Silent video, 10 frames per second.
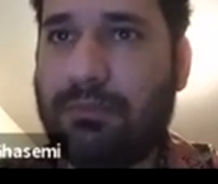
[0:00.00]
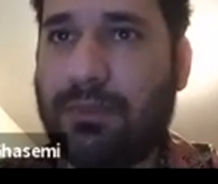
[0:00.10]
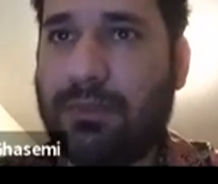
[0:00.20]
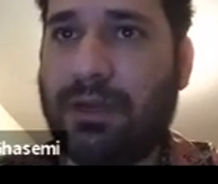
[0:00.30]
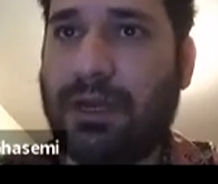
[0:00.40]

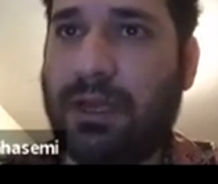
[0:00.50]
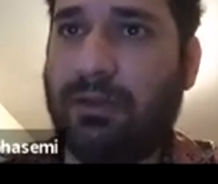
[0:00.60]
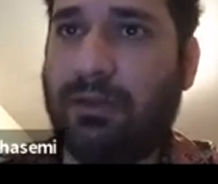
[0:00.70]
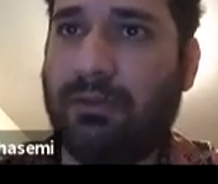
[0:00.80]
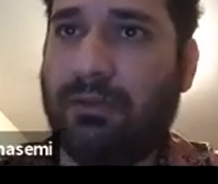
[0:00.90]
the lengths
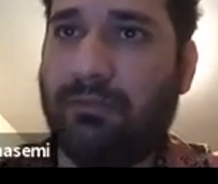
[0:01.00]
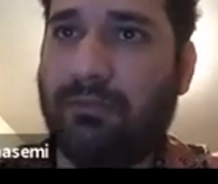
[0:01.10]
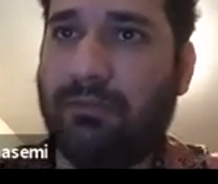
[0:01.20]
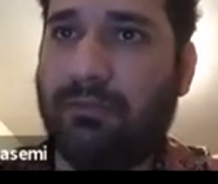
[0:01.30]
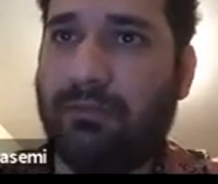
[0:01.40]
were
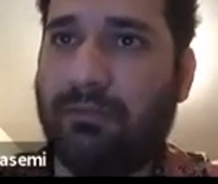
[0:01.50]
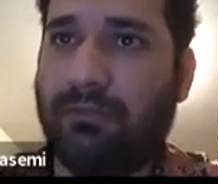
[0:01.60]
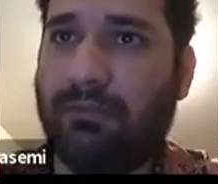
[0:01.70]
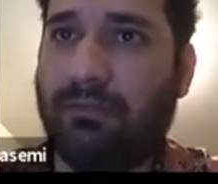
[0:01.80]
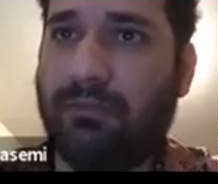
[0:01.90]
given
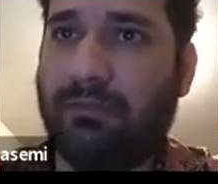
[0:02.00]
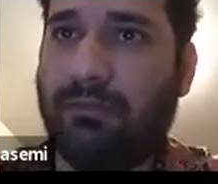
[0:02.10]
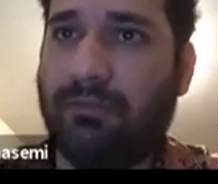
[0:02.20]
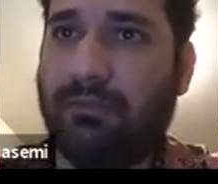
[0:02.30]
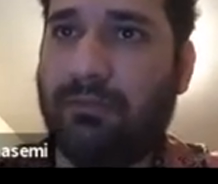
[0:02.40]

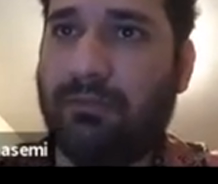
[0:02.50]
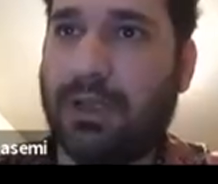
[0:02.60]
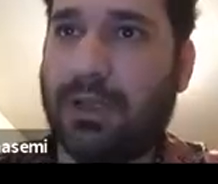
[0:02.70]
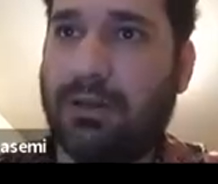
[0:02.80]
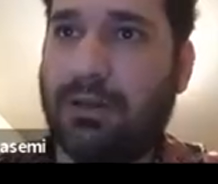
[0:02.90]

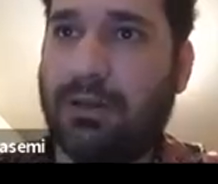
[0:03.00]
L,